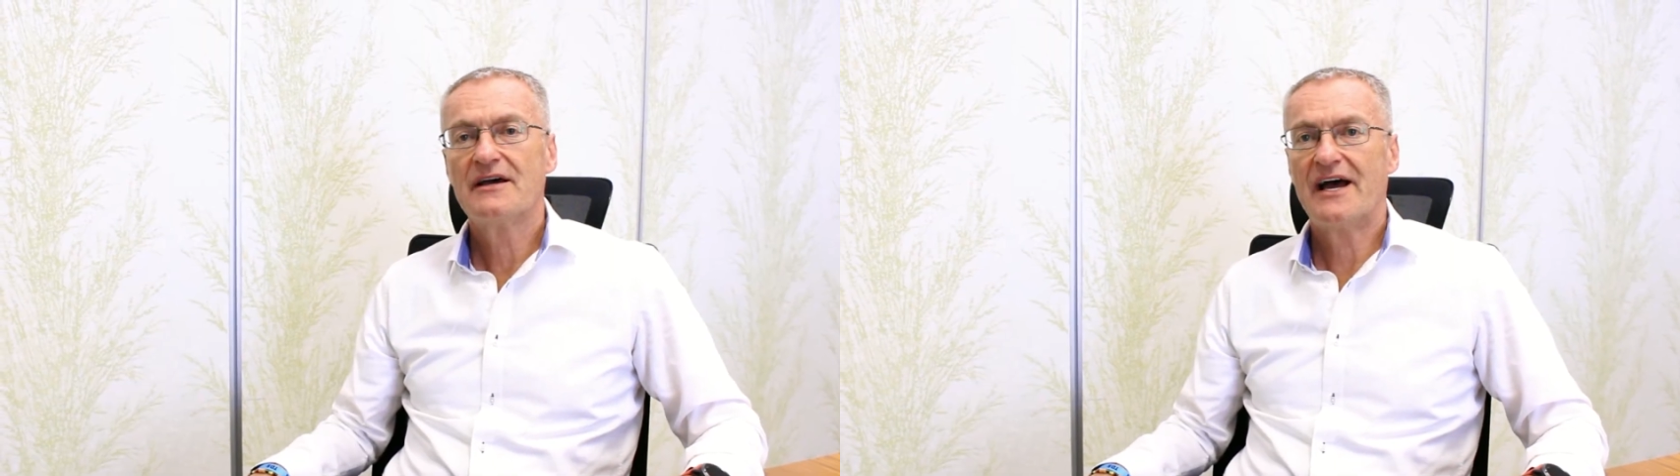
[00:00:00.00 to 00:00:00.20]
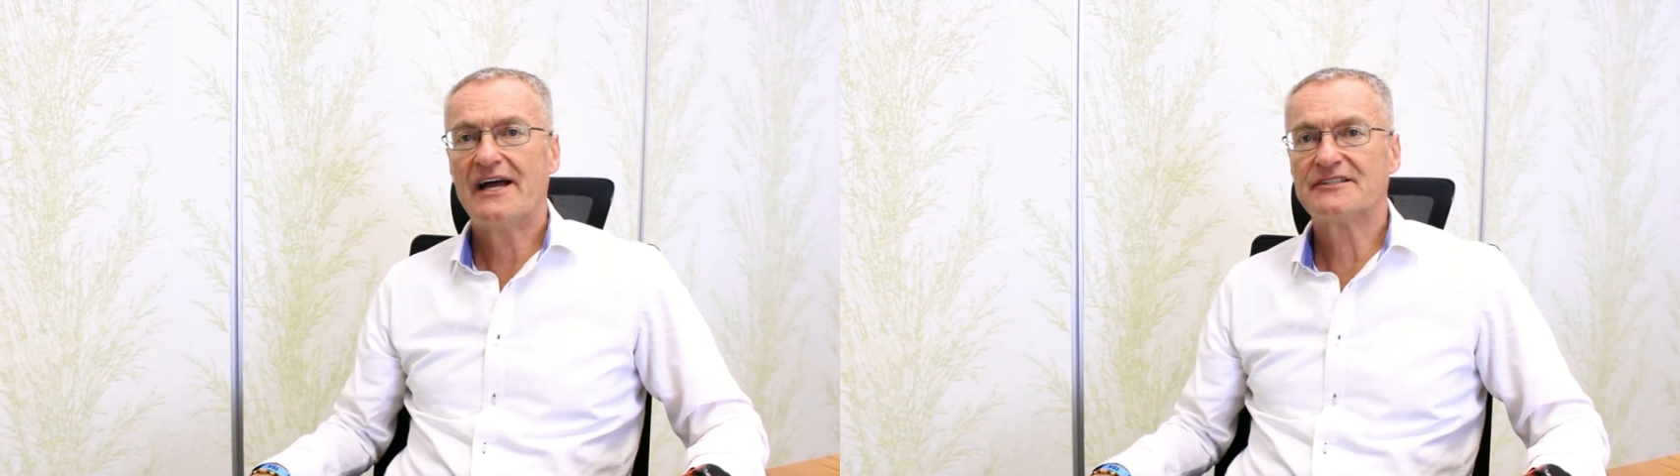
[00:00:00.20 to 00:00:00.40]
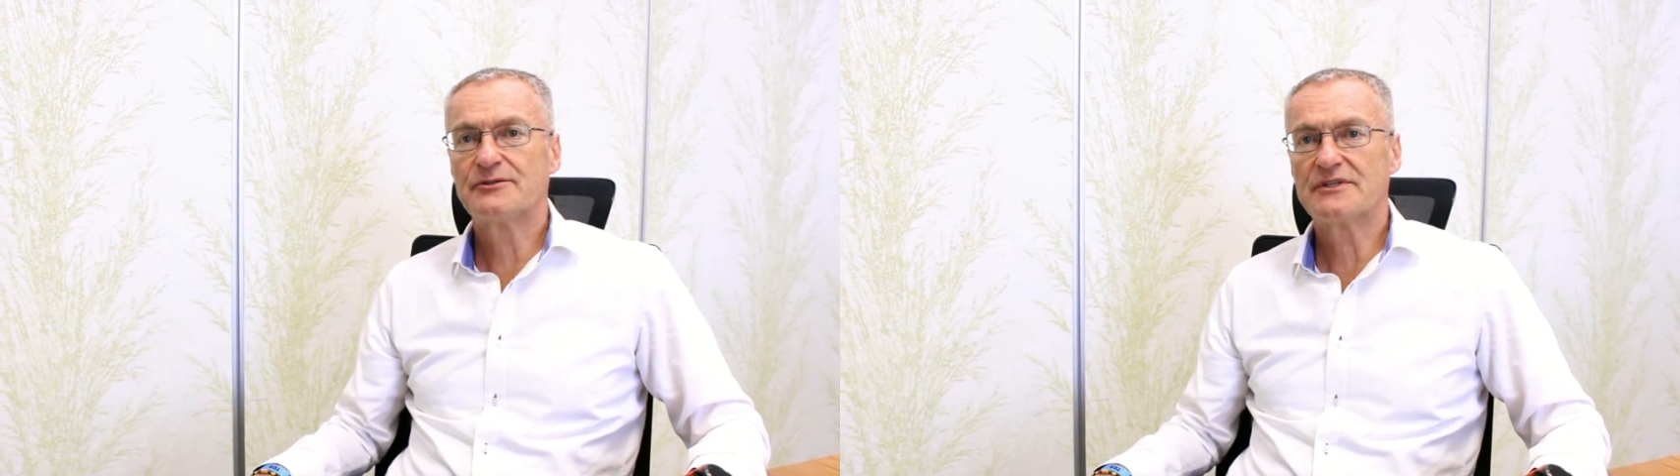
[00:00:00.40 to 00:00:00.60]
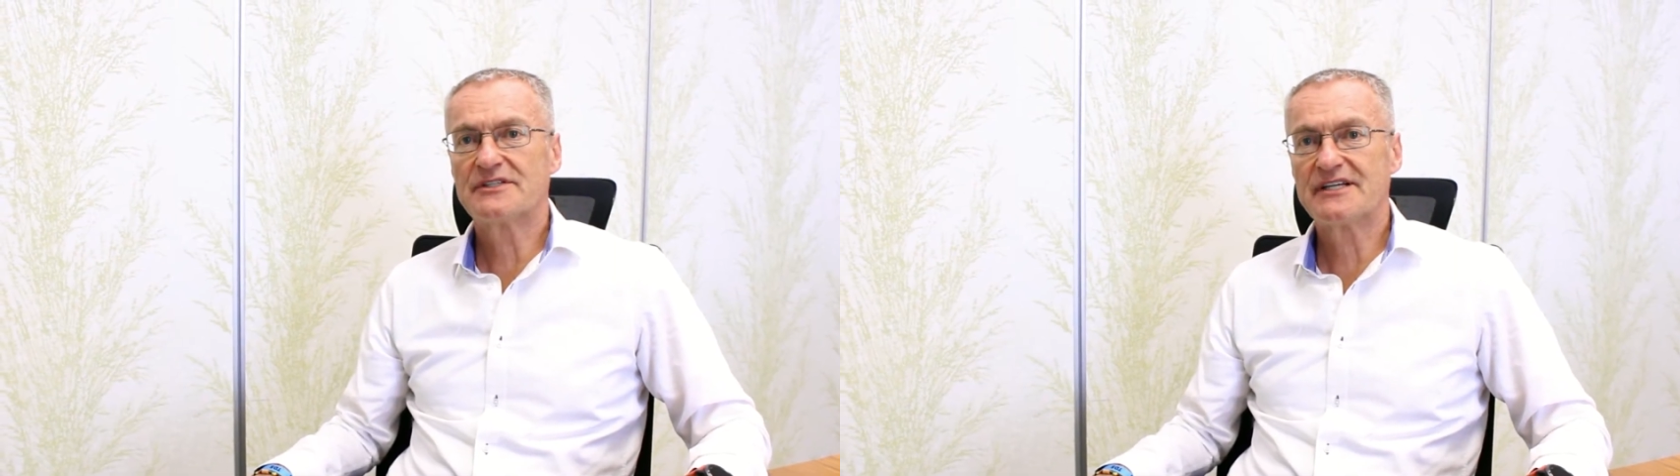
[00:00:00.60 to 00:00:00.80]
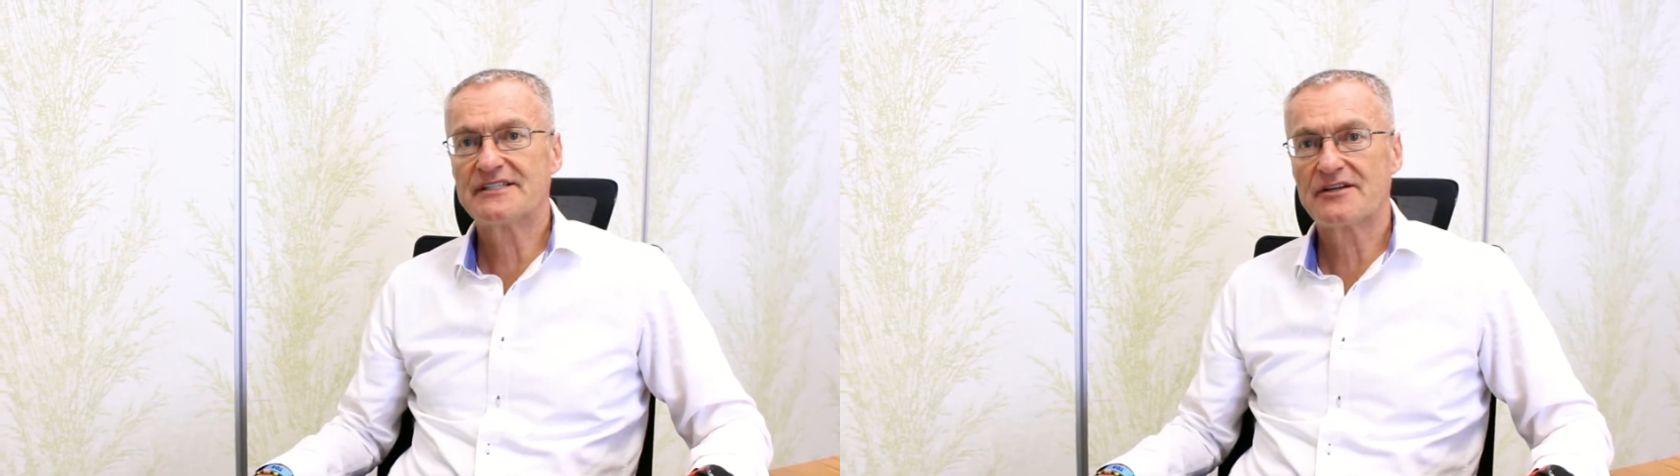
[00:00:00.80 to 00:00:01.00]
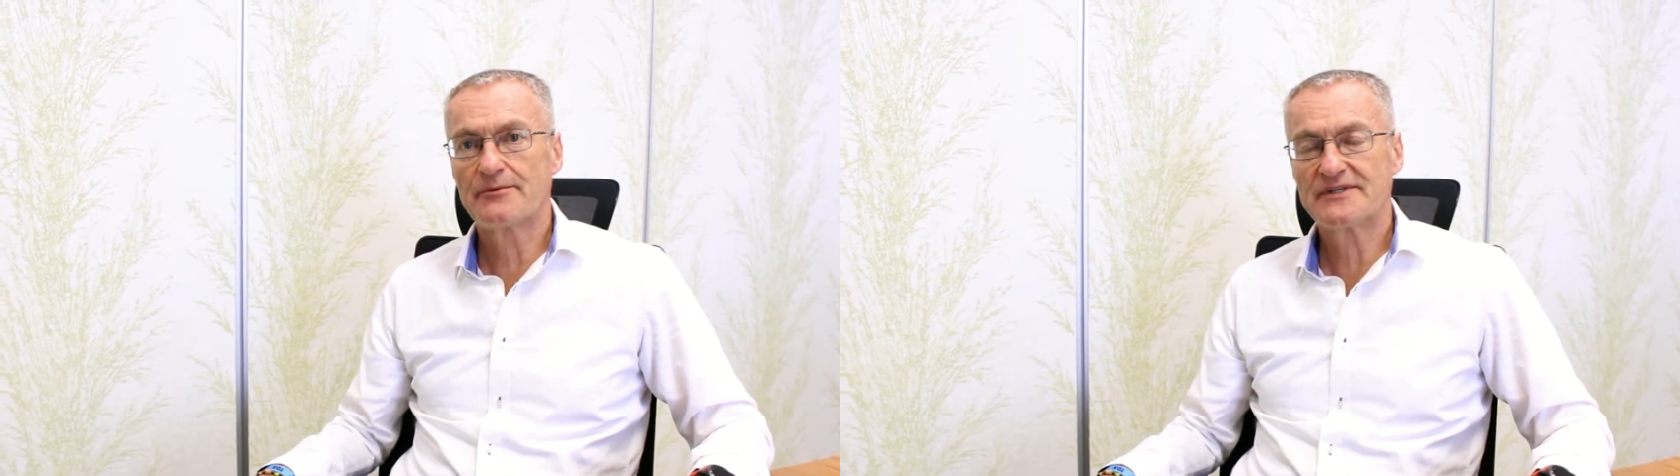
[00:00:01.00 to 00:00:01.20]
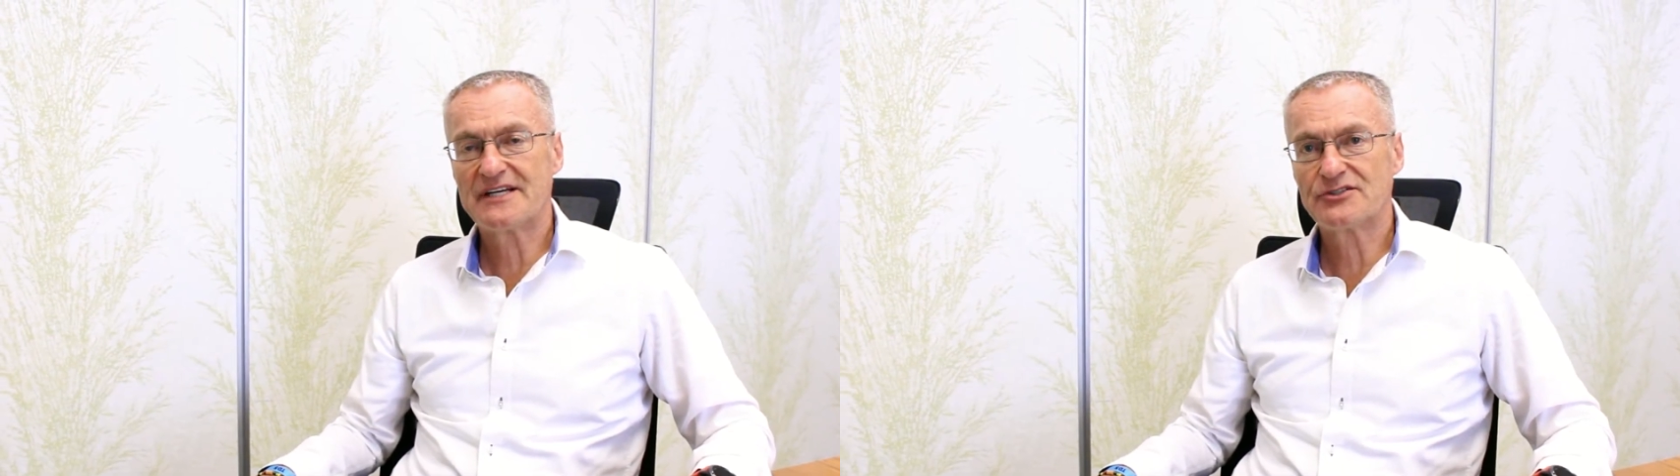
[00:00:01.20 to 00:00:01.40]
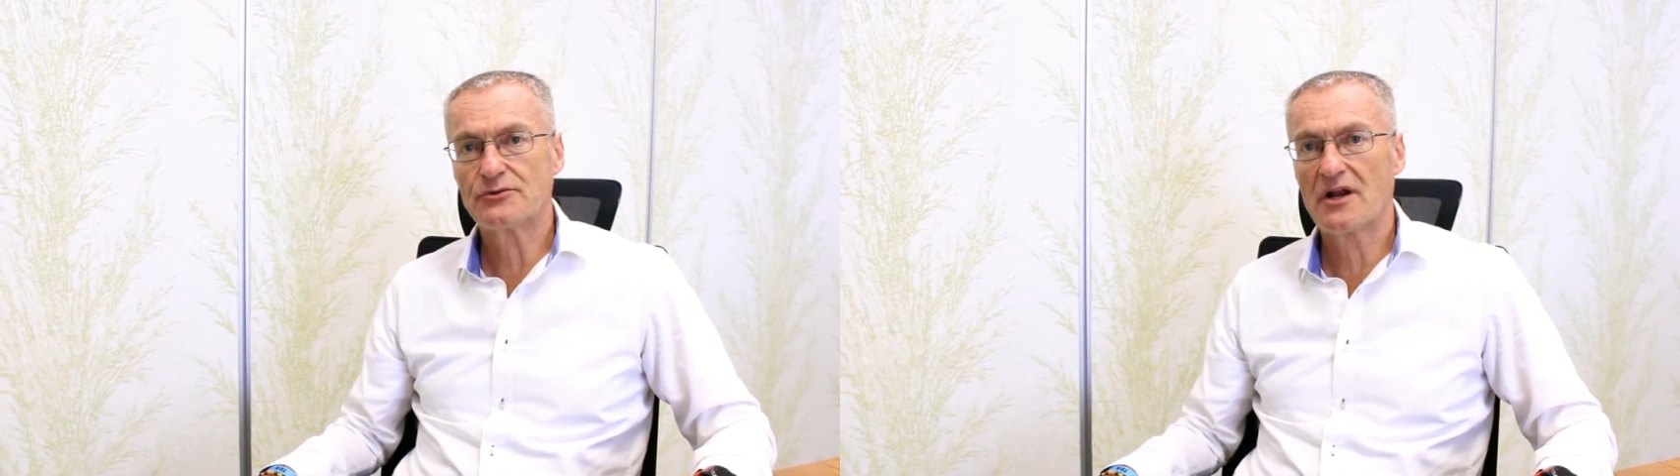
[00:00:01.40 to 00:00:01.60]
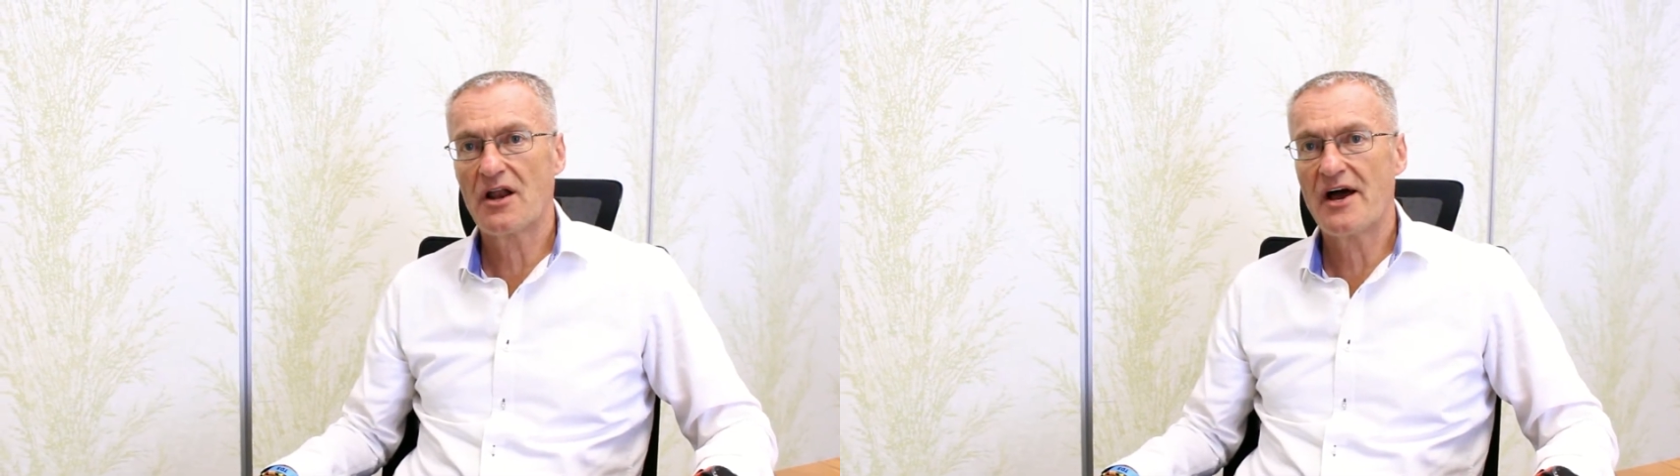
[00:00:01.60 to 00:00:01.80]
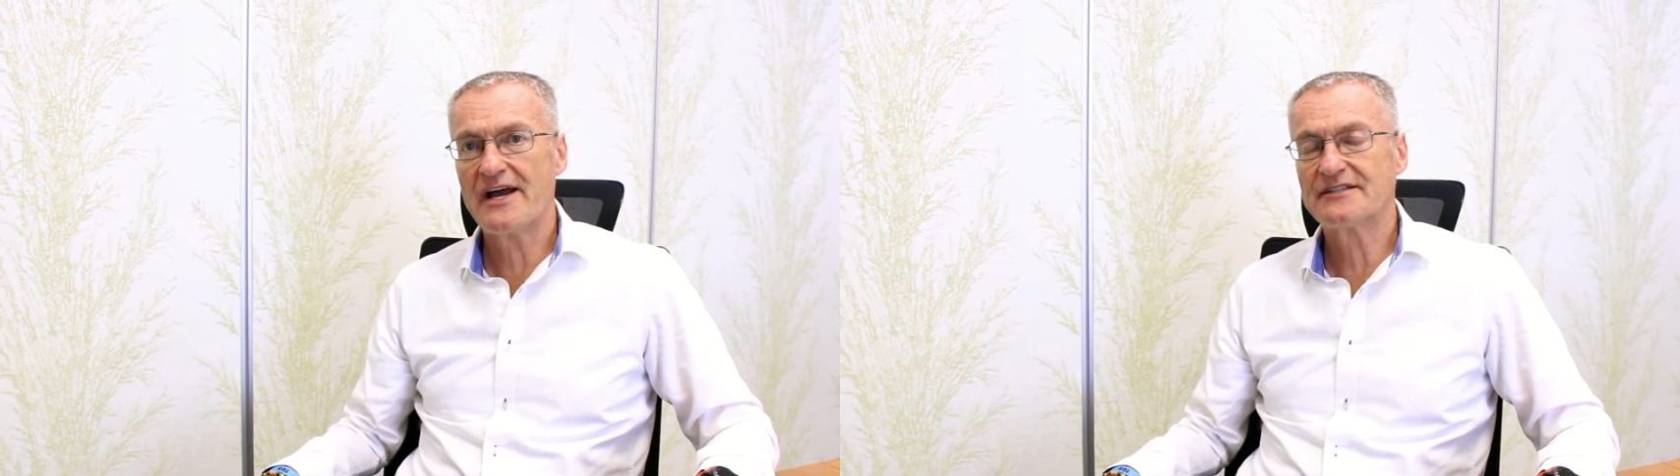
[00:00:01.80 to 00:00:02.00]
and to assist our potential
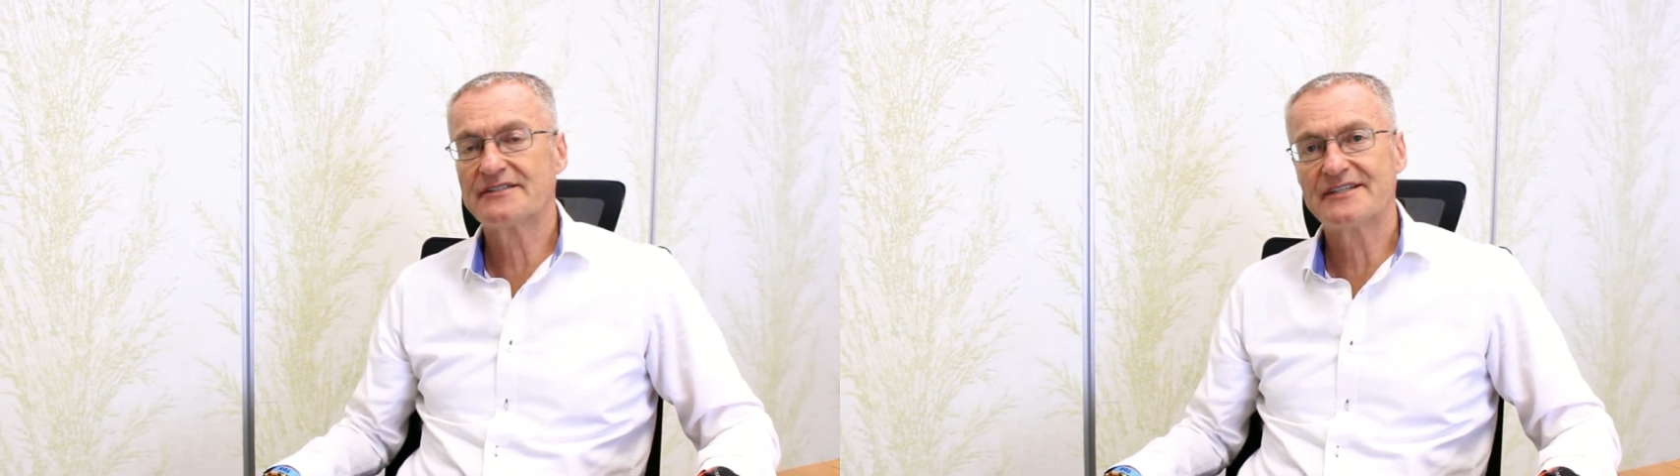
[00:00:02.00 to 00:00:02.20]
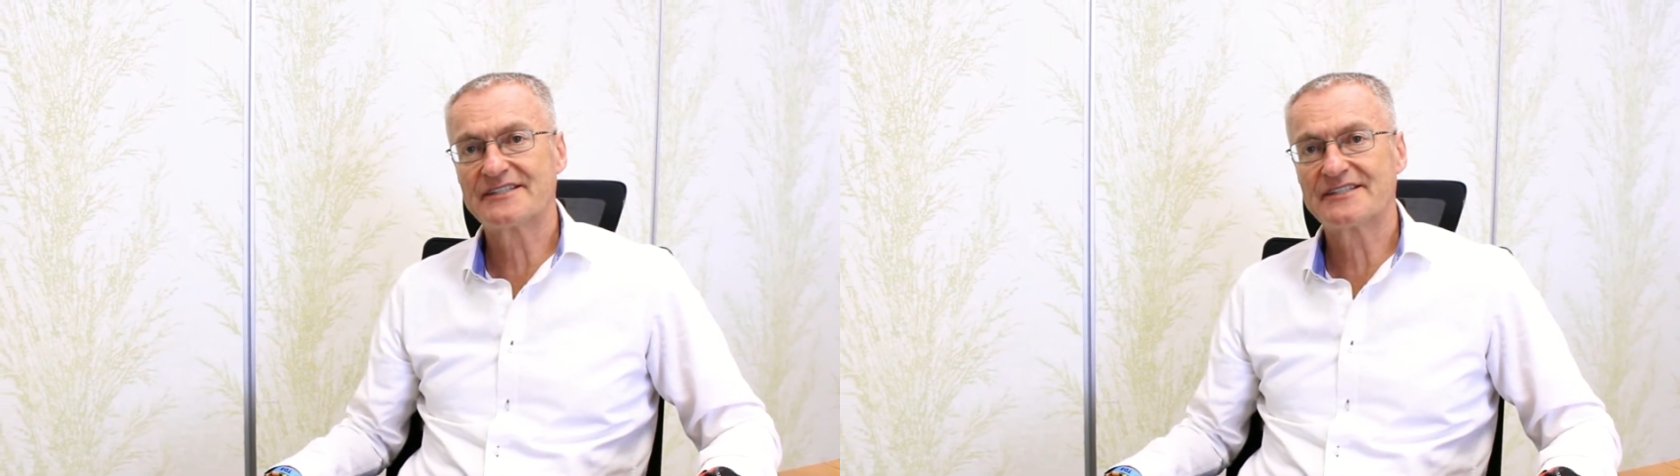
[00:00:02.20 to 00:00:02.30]
clients and